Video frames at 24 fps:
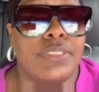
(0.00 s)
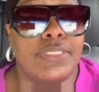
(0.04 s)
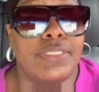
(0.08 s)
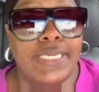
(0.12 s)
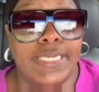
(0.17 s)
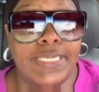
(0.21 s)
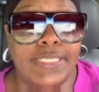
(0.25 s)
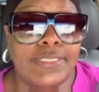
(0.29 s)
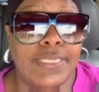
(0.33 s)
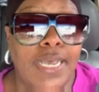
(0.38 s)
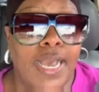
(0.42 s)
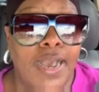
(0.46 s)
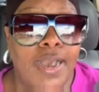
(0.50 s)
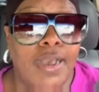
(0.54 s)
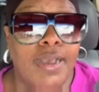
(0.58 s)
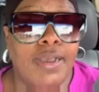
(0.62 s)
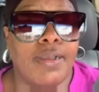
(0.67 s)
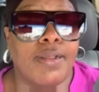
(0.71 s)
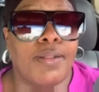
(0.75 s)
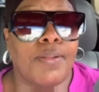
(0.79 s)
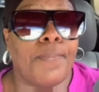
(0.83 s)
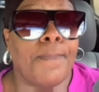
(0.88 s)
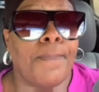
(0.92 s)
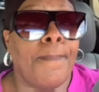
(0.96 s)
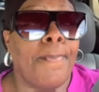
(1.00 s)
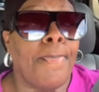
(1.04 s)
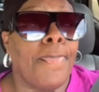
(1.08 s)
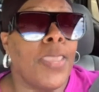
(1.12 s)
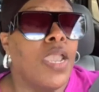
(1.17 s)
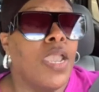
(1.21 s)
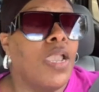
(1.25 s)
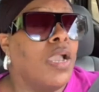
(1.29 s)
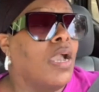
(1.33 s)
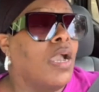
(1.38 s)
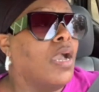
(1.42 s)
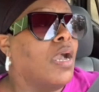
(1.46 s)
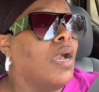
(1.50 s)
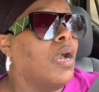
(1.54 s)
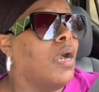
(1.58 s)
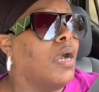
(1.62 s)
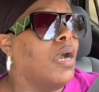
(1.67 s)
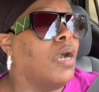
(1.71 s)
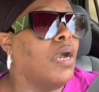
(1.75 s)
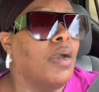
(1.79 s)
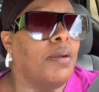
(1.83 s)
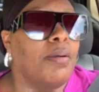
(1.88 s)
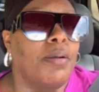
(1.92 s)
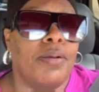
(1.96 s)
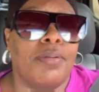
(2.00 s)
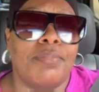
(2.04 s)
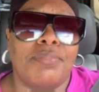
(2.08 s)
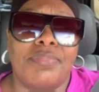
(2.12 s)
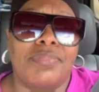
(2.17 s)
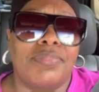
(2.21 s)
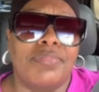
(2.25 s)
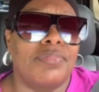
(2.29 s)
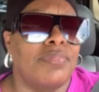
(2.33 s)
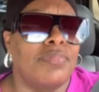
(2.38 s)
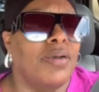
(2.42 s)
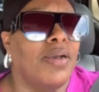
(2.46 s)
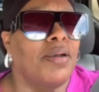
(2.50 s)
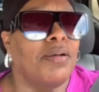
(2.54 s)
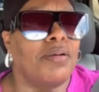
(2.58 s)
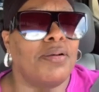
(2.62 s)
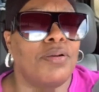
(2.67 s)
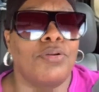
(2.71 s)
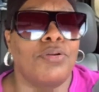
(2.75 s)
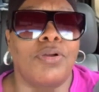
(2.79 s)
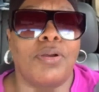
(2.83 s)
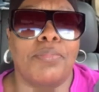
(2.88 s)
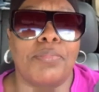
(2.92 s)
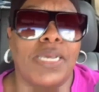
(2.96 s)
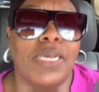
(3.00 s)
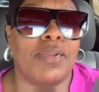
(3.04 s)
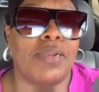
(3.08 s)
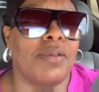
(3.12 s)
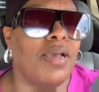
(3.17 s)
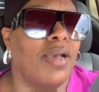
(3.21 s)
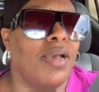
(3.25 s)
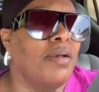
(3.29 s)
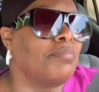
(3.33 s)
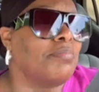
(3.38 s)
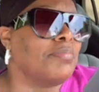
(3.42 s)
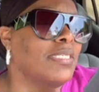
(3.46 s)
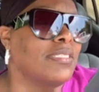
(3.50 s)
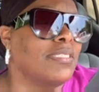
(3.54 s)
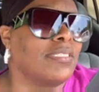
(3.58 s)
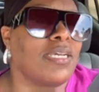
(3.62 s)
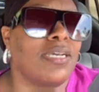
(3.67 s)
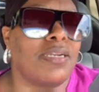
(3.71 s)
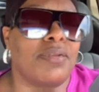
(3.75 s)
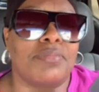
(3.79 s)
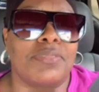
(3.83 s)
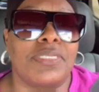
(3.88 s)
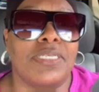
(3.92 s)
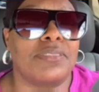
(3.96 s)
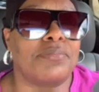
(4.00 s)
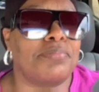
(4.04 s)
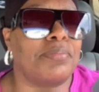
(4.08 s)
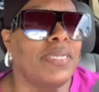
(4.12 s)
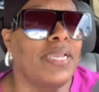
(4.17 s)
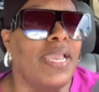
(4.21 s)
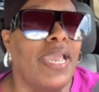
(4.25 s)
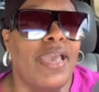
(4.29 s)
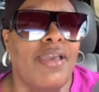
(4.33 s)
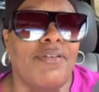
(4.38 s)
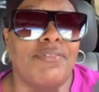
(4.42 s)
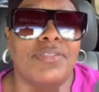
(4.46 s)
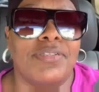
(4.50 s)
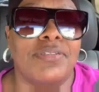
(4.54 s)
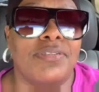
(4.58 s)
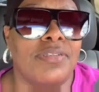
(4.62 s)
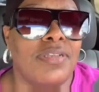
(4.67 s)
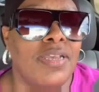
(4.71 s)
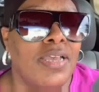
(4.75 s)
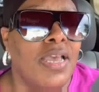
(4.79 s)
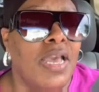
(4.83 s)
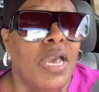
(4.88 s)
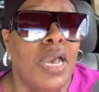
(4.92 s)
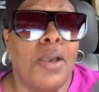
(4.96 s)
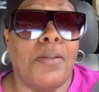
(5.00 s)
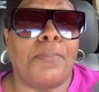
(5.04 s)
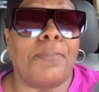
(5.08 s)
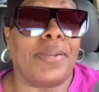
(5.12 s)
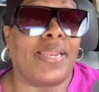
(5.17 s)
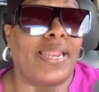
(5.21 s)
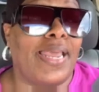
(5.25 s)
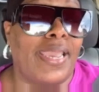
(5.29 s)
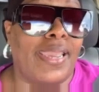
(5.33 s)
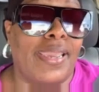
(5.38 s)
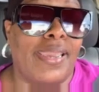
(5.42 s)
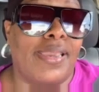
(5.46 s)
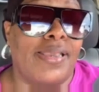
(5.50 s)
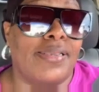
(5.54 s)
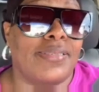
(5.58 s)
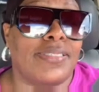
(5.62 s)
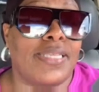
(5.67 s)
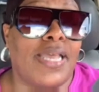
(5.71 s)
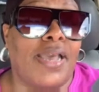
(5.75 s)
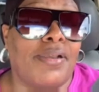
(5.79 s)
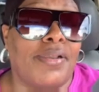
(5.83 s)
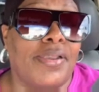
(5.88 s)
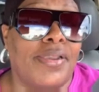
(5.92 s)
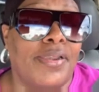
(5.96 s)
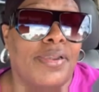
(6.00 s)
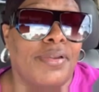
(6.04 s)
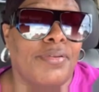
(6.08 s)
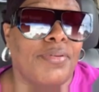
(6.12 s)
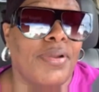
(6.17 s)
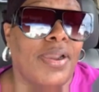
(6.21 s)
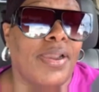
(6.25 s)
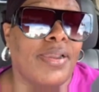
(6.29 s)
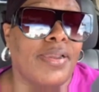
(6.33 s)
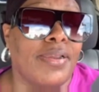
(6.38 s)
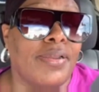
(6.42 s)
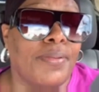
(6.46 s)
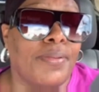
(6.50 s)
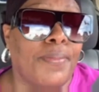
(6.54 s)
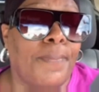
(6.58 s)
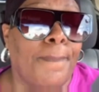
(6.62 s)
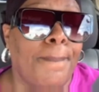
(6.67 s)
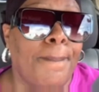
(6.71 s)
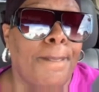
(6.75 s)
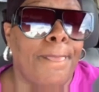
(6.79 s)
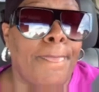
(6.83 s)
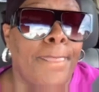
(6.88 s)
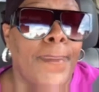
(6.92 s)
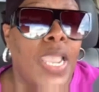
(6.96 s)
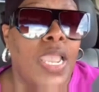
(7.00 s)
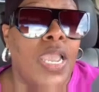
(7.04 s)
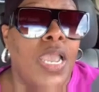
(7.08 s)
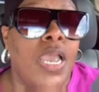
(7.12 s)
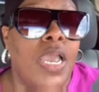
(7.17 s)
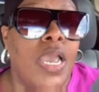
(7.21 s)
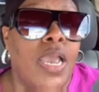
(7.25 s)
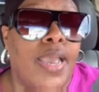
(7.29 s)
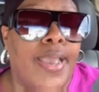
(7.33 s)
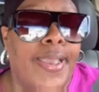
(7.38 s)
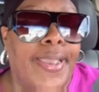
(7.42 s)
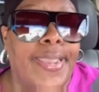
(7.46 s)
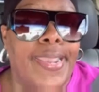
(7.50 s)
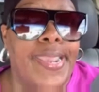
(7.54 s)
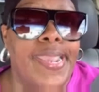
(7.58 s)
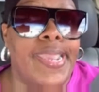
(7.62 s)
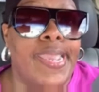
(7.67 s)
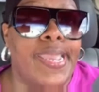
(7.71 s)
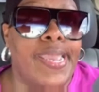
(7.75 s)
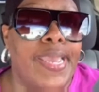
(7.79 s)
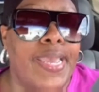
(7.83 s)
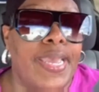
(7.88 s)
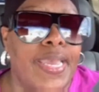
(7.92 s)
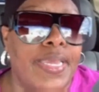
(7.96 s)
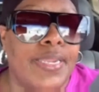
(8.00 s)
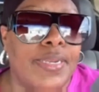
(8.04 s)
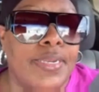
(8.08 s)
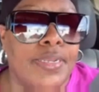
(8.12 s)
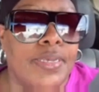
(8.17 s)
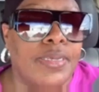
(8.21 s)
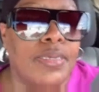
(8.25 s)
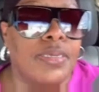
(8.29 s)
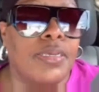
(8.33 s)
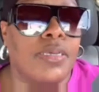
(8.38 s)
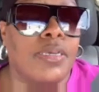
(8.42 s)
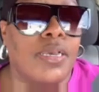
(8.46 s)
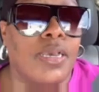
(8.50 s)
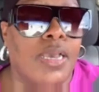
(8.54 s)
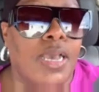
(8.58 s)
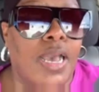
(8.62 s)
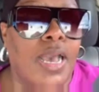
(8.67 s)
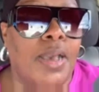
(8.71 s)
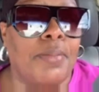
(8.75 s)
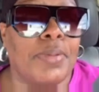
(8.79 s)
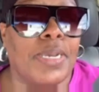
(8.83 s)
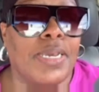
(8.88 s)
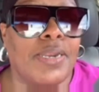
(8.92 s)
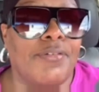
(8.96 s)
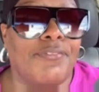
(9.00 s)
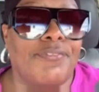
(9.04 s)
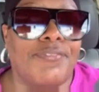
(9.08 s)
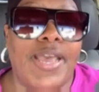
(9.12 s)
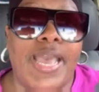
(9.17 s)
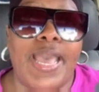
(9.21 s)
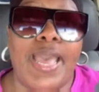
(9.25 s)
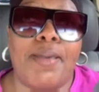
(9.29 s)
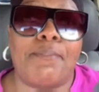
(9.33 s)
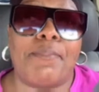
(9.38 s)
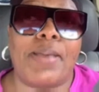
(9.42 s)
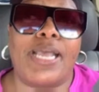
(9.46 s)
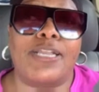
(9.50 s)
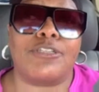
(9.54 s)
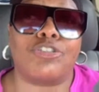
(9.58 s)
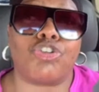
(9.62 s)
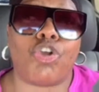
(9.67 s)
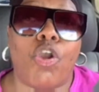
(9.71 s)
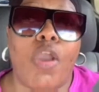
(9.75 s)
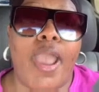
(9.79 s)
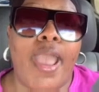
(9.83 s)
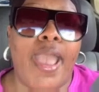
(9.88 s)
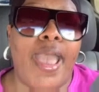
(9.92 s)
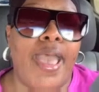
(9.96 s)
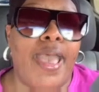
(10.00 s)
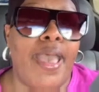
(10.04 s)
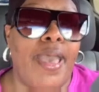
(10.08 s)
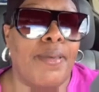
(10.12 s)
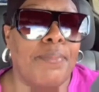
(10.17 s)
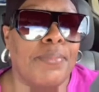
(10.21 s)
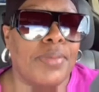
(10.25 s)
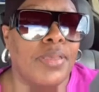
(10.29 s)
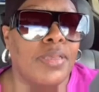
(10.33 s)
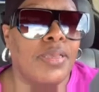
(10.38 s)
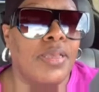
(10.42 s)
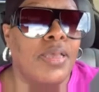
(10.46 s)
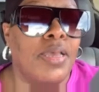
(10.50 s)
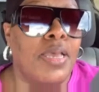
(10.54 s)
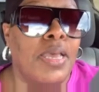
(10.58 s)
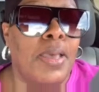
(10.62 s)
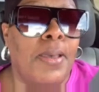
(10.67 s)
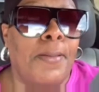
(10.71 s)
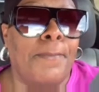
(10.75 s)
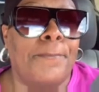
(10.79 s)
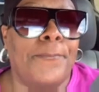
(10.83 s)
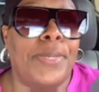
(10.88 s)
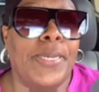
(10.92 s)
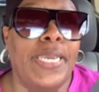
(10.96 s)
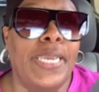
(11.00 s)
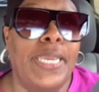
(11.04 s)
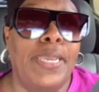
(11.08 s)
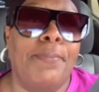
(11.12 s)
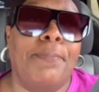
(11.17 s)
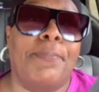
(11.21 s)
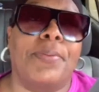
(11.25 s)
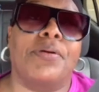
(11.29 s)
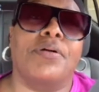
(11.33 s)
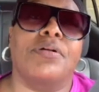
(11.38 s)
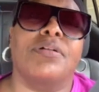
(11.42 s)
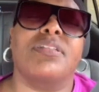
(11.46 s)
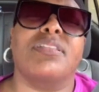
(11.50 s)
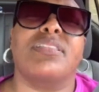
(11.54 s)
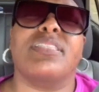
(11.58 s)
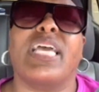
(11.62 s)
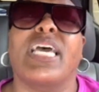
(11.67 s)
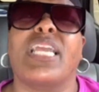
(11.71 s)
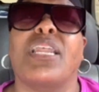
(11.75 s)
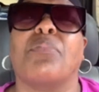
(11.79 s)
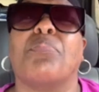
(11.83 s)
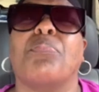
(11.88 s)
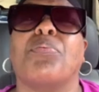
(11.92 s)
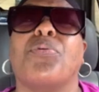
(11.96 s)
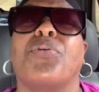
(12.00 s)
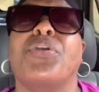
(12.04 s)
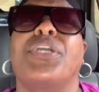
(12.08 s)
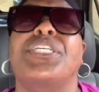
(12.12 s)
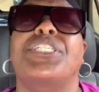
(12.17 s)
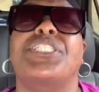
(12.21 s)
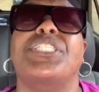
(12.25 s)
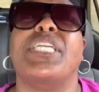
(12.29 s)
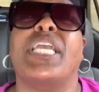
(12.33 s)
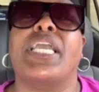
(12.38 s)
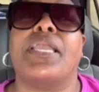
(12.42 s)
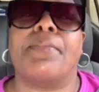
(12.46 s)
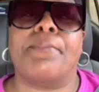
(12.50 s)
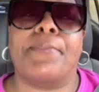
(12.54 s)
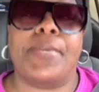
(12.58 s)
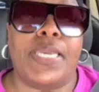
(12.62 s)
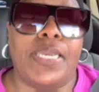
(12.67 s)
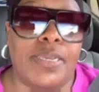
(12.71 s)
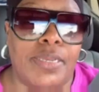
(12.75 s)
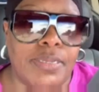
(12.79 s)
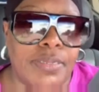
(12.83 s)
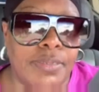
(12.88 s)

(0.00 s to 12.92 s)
TikTok. Um, oh, I'm going to, I'm just going to just be having a blast out here, right? And I'm going to find my tribe people that appreciate me.